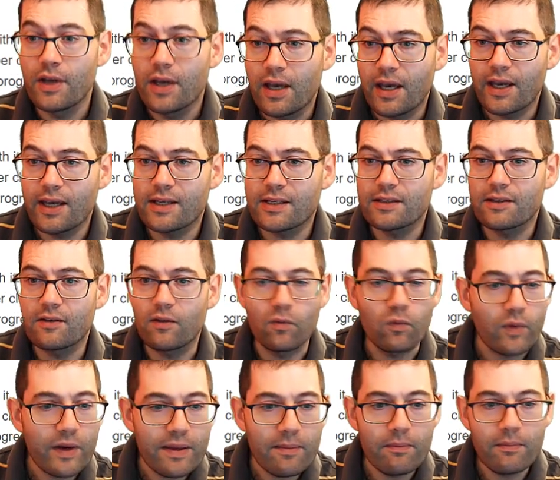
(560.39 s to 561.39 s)
And
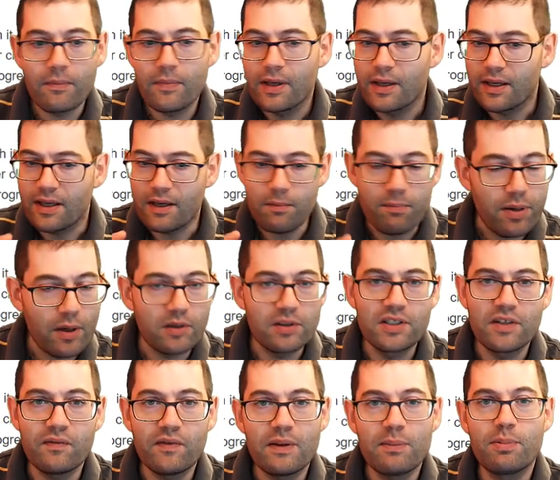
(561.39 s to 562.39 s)
whim,
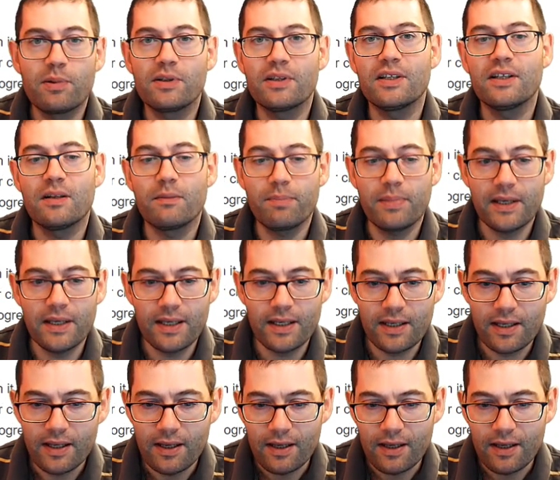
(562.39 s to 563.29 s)
impulsively put in the bid,